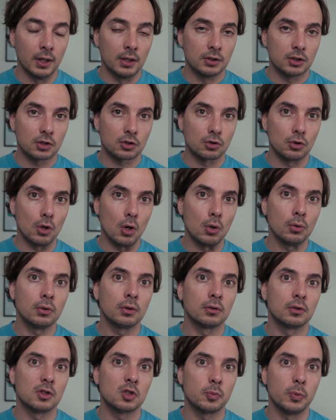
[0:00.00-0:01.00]
Just
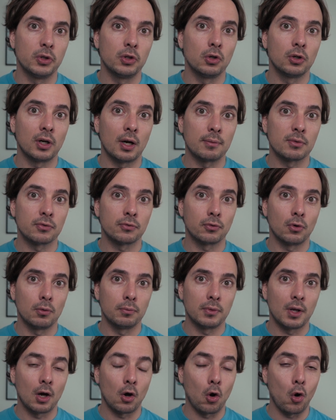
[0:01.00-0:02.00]
note, this video comes
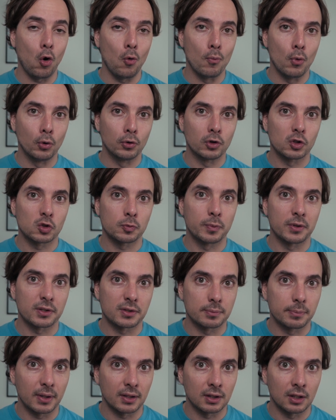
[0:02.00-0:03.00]
from the homeowner's
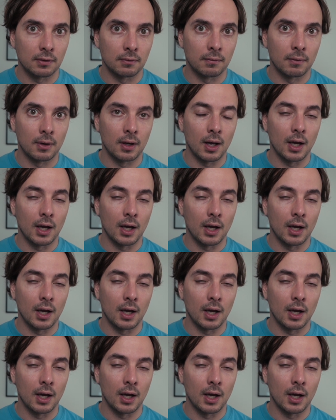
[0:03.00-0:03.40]
perspective,